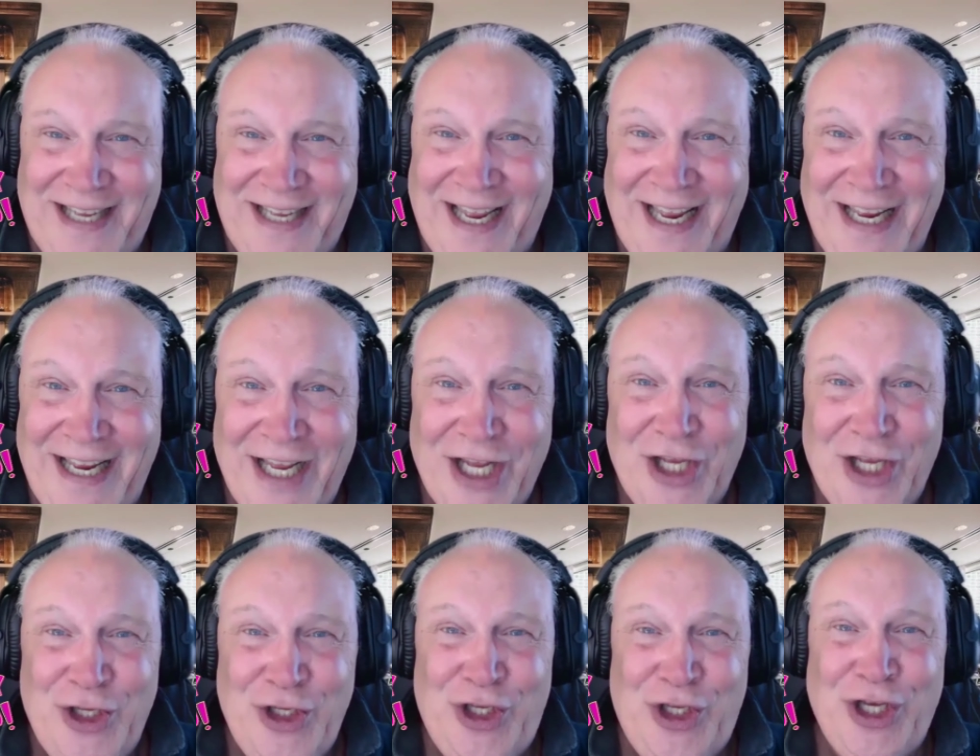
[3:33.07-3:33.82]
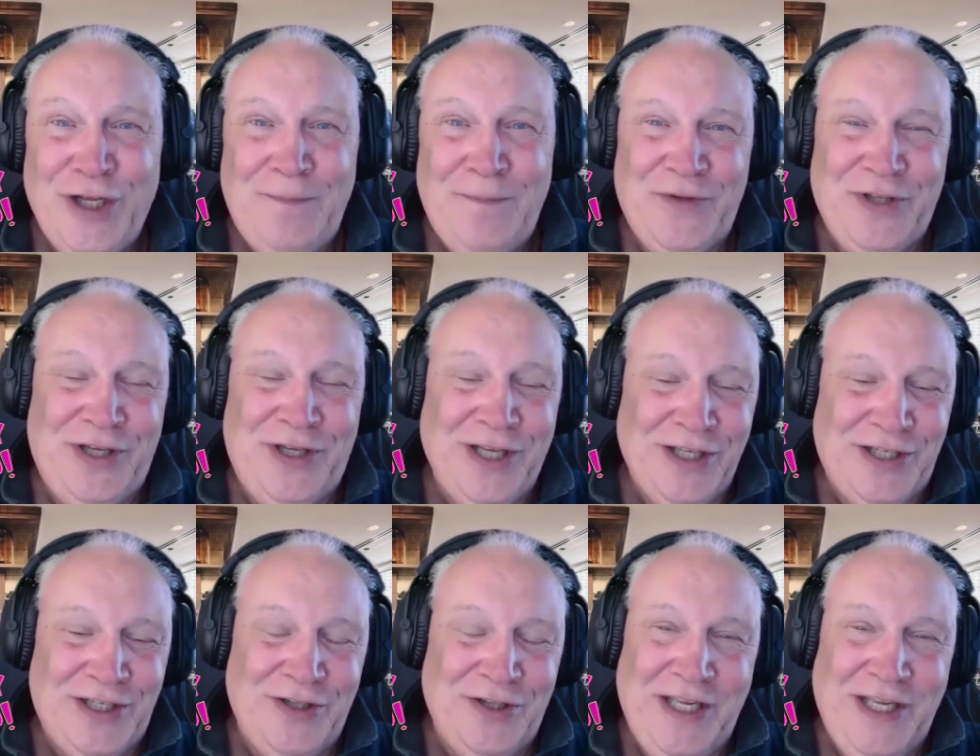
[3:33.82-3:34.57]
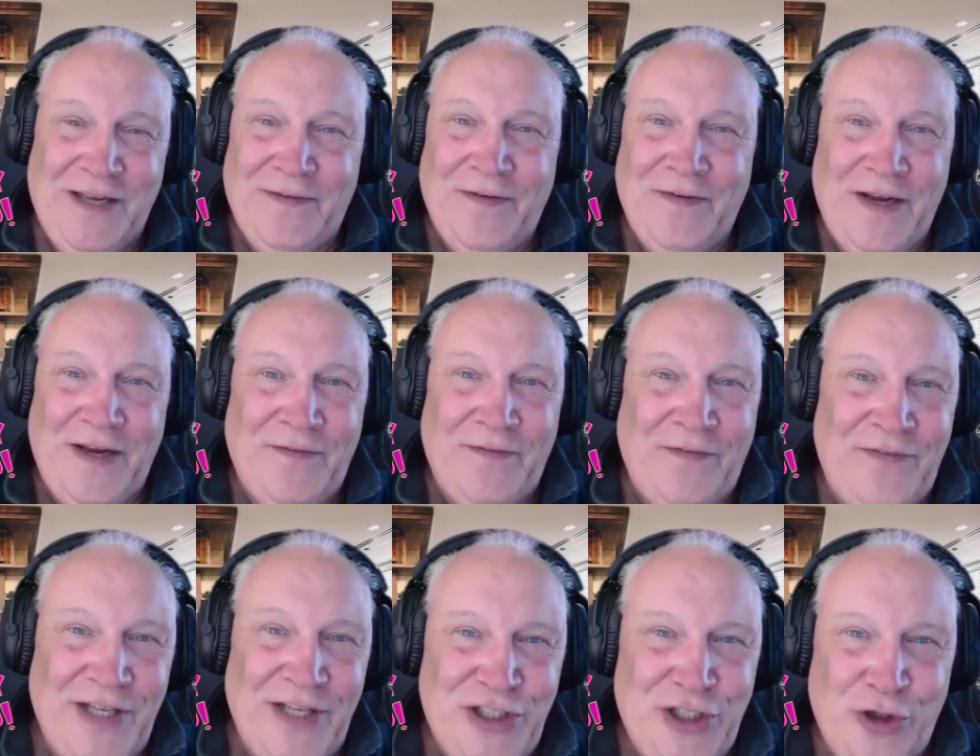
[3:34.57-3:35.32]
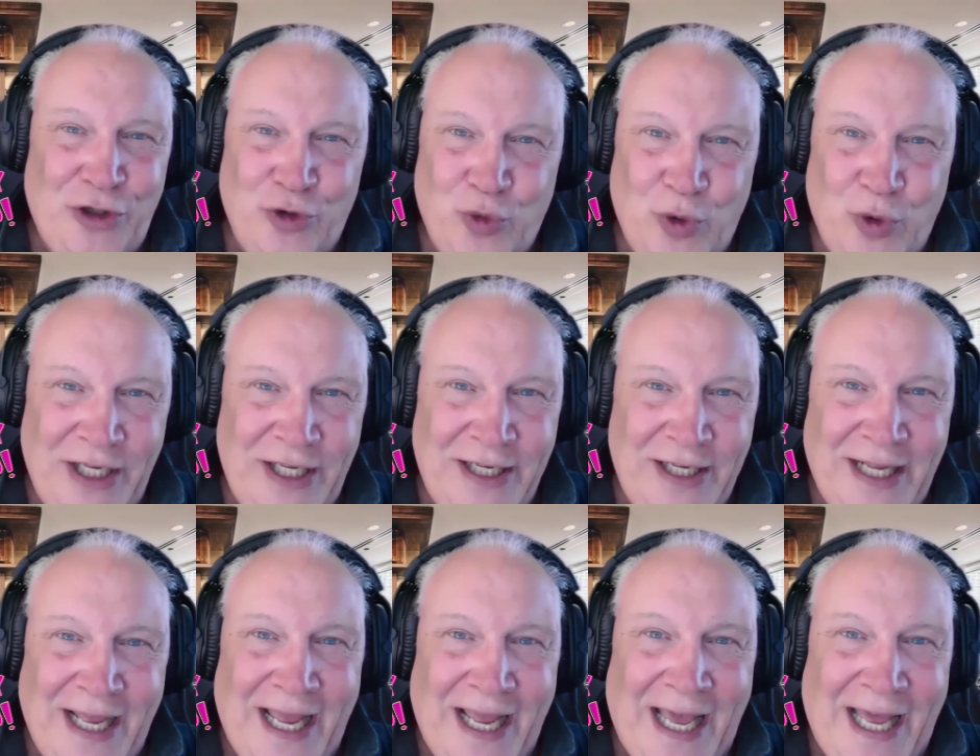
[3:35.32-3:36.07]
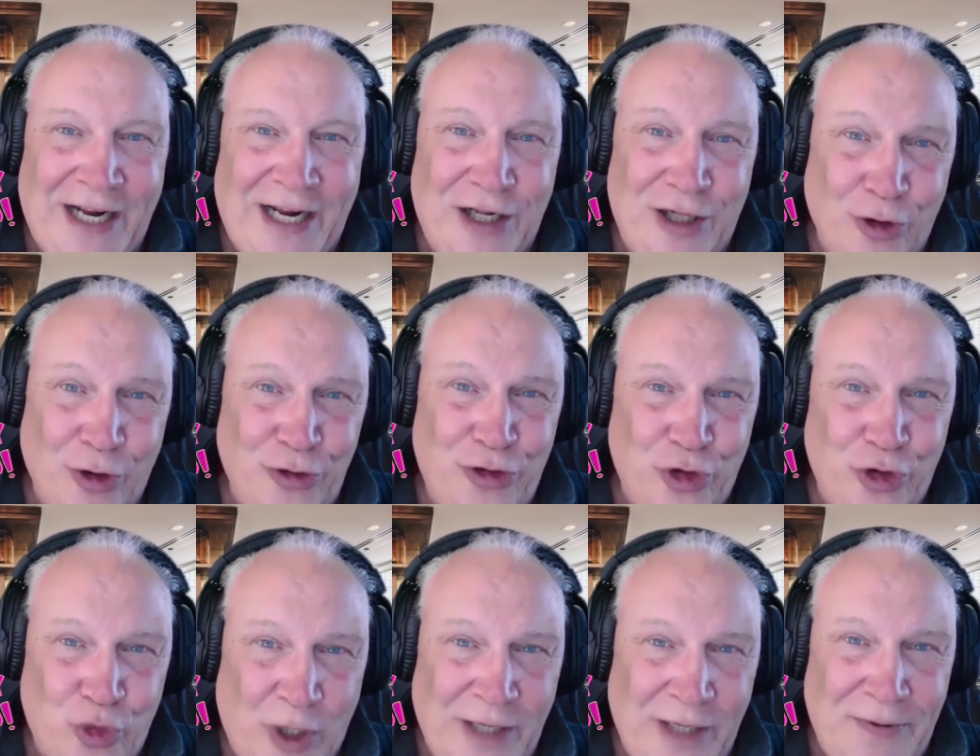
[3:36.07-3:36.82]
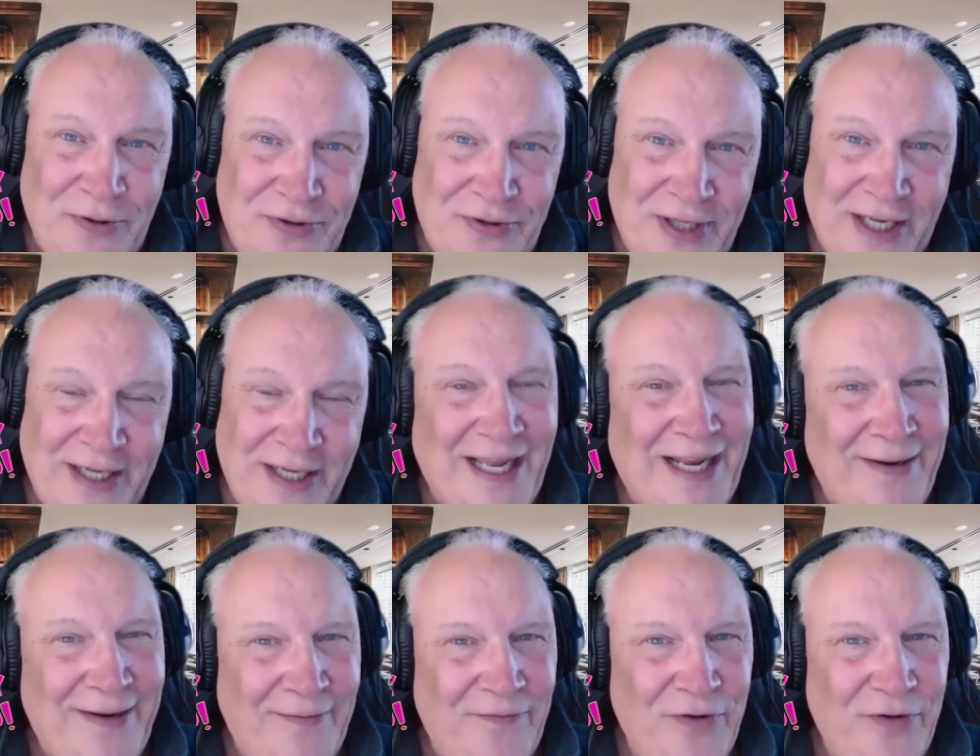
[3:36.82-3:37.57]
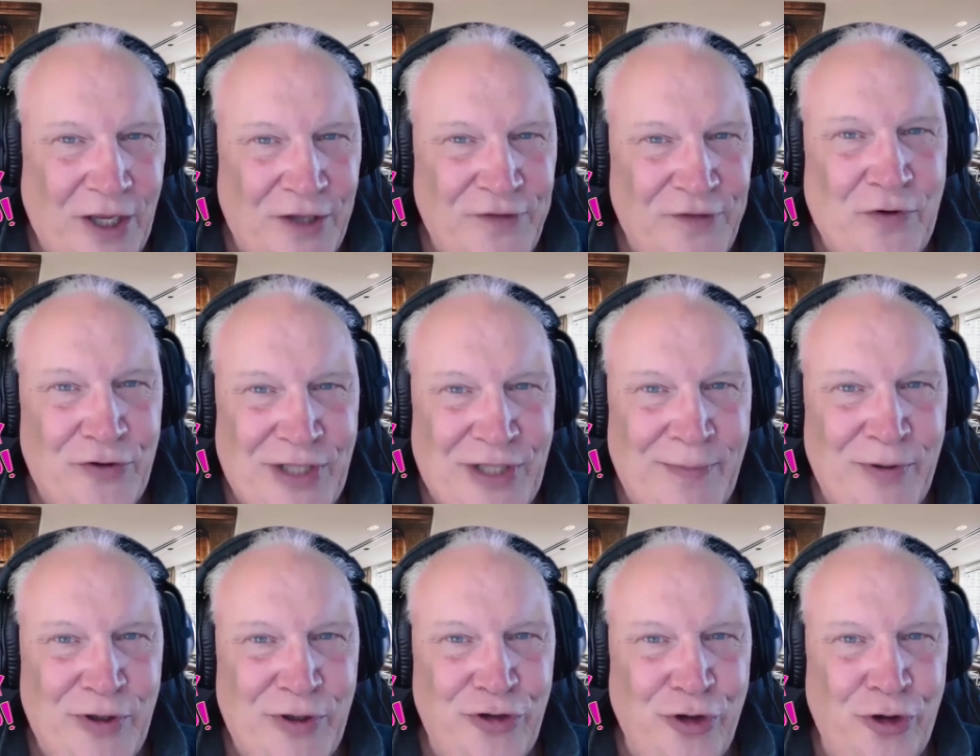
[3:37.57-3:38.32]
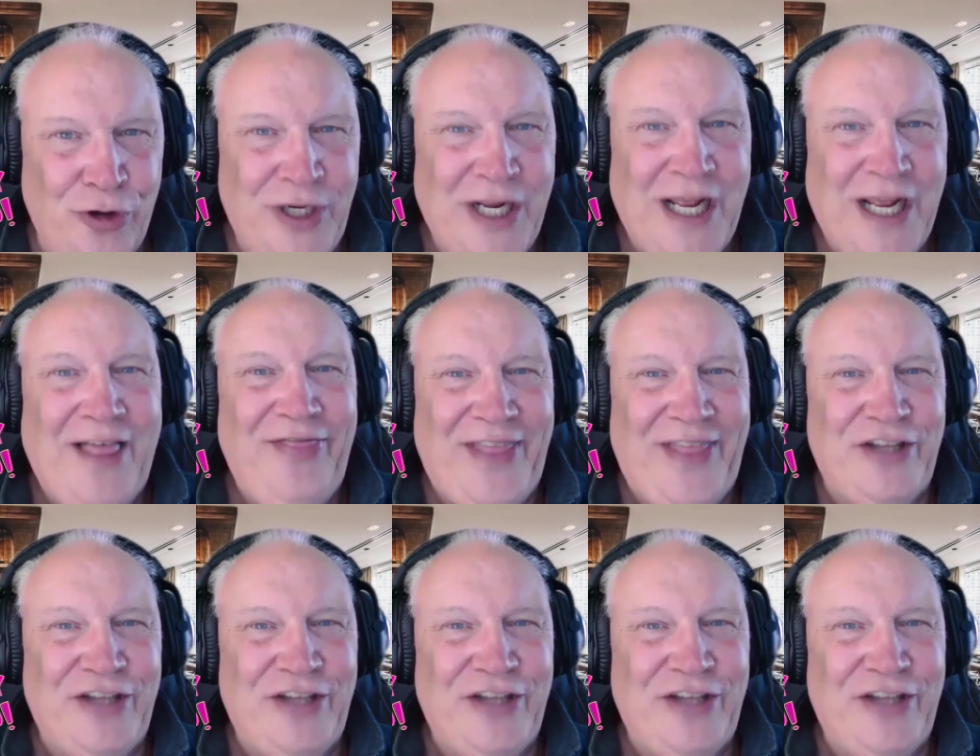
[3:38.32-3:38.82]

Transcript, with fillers: Okay. Because if, if inflation is running at close to 20%, and as far as I'm concerned,